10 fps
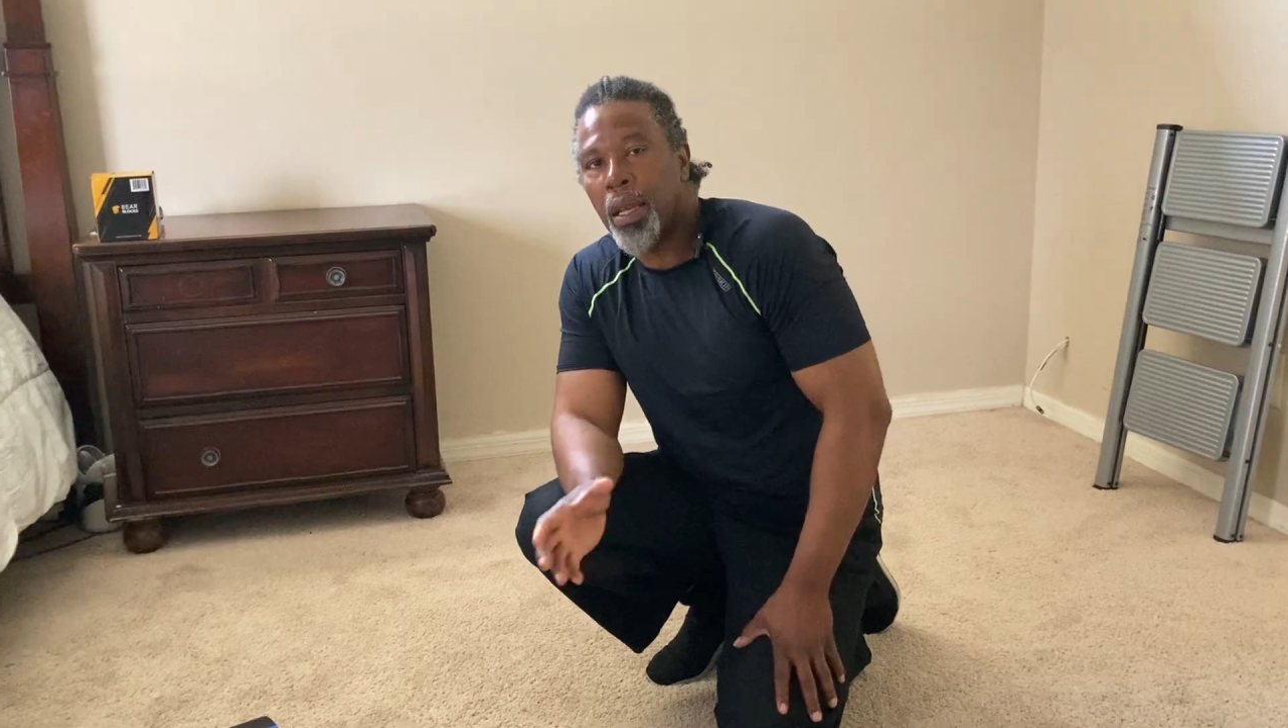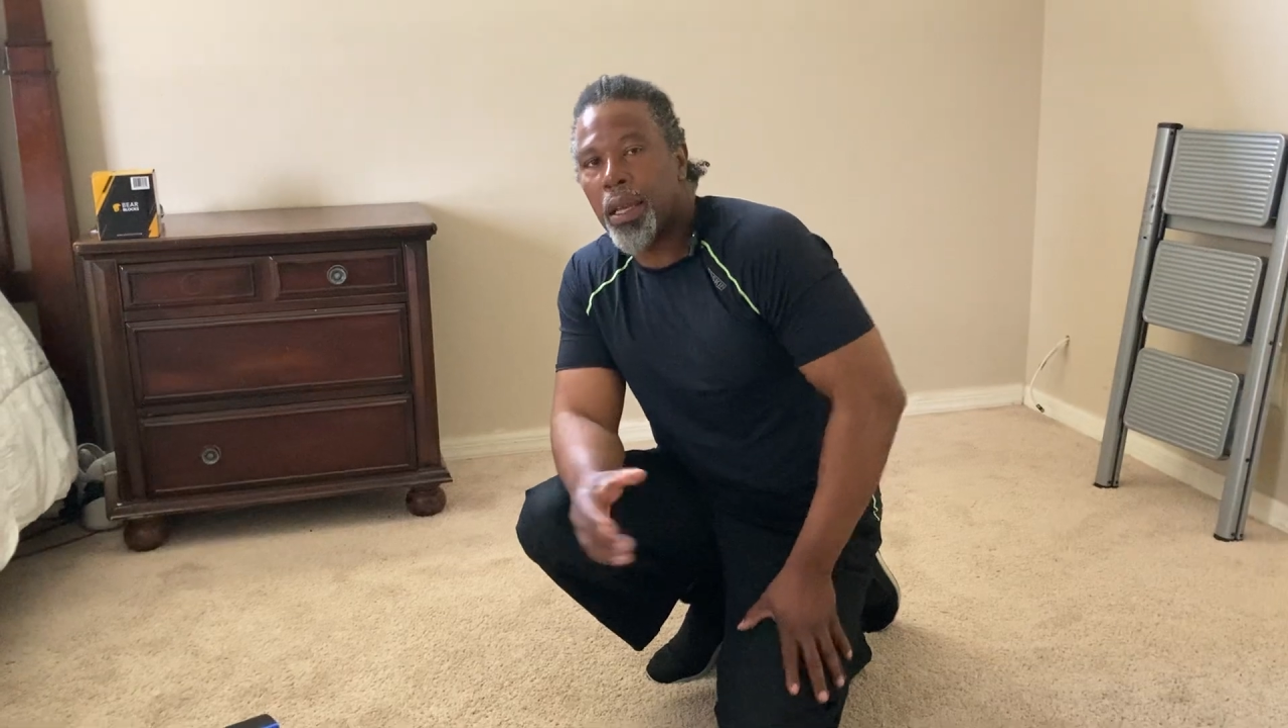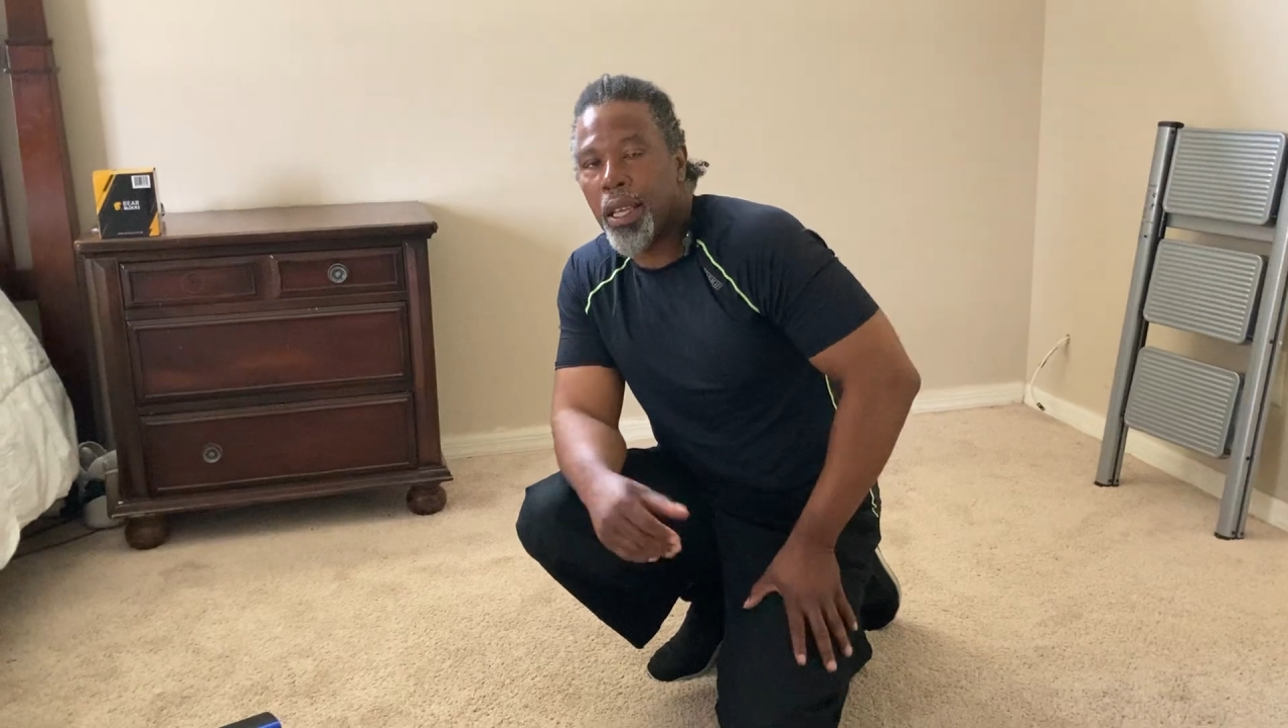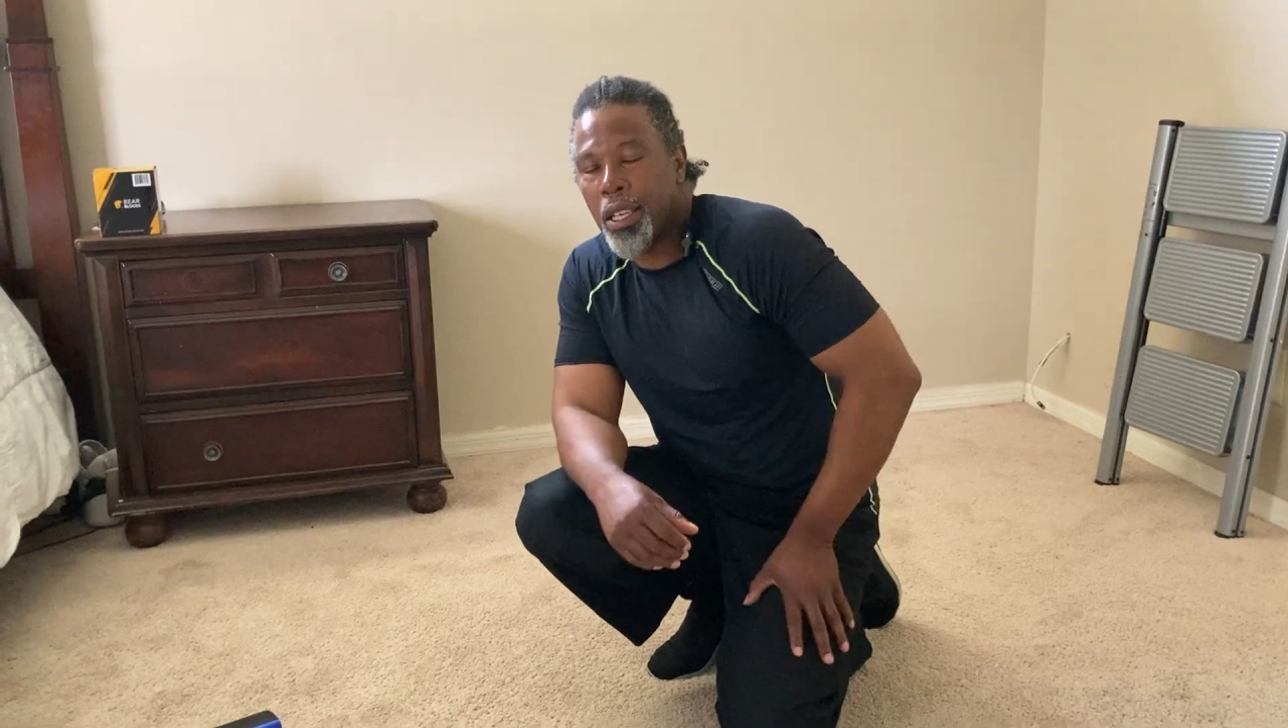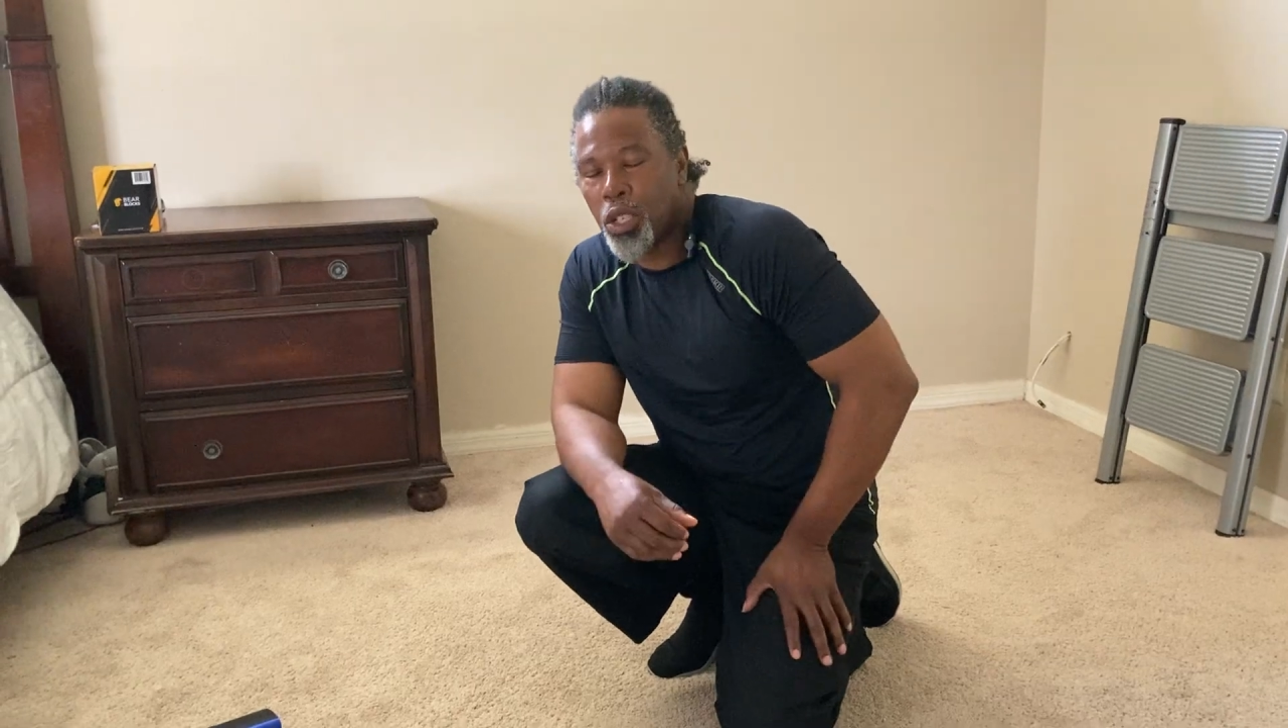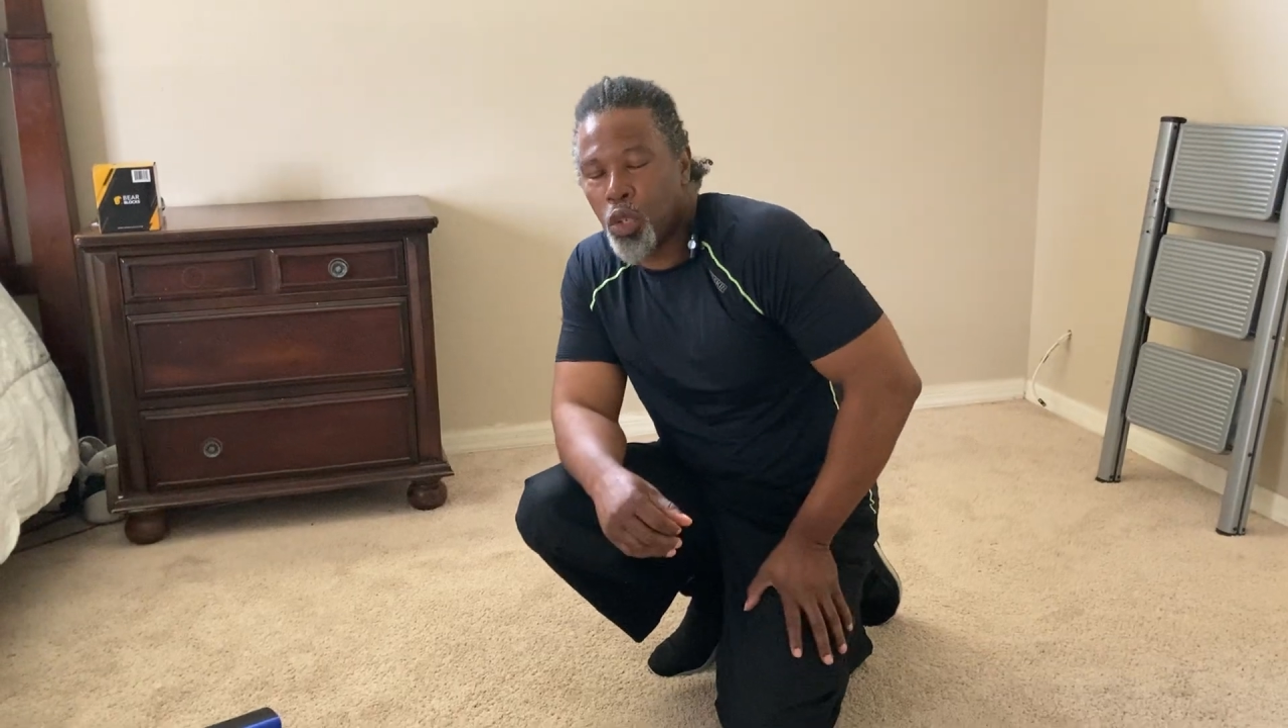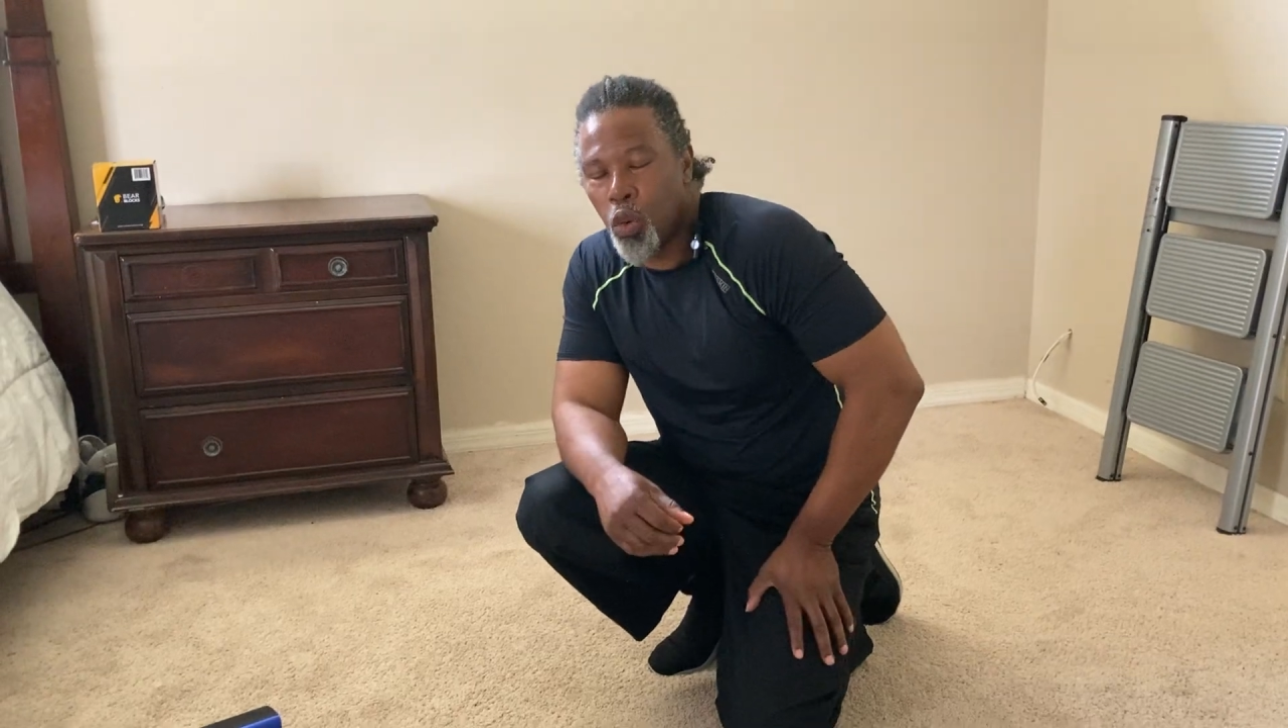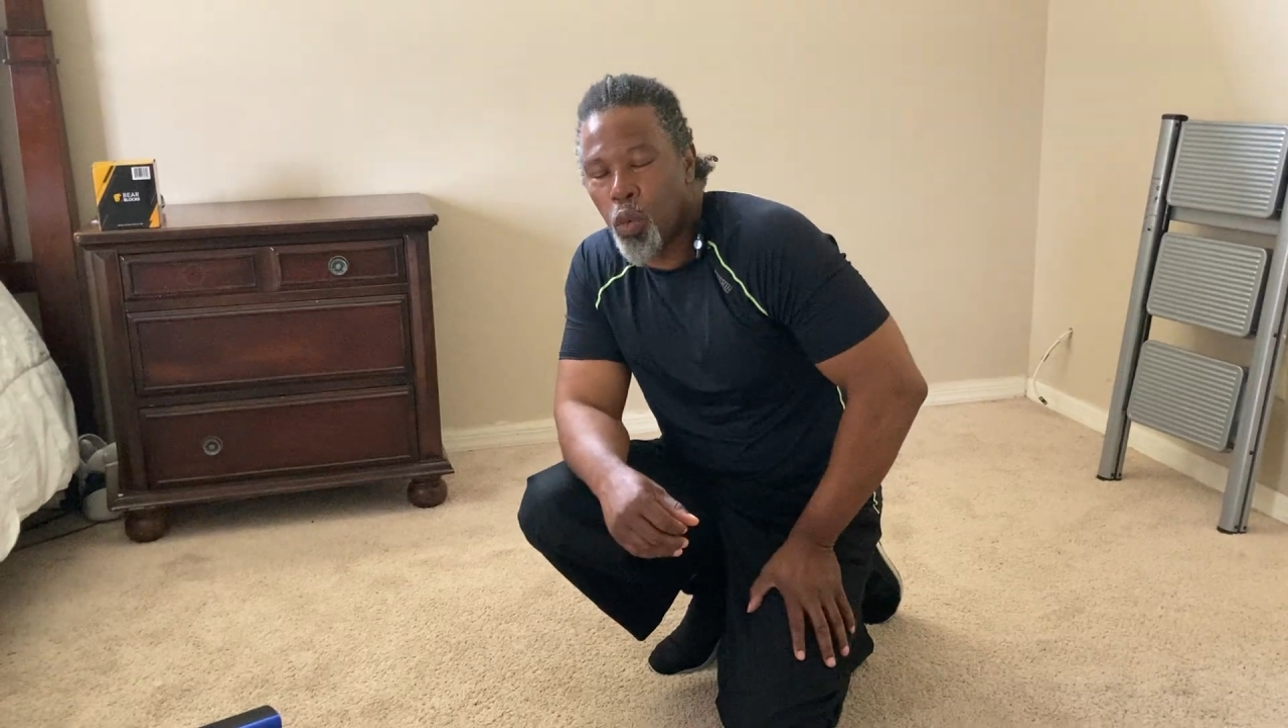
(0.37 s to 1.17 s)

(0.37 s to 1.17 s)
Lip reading: Yes, so